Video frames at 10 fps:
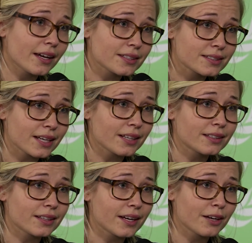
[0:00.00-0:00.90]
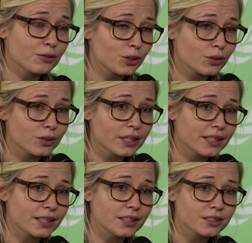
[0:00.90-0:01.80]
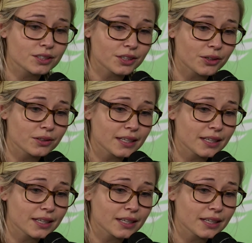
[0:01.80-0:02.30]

said a few years ago,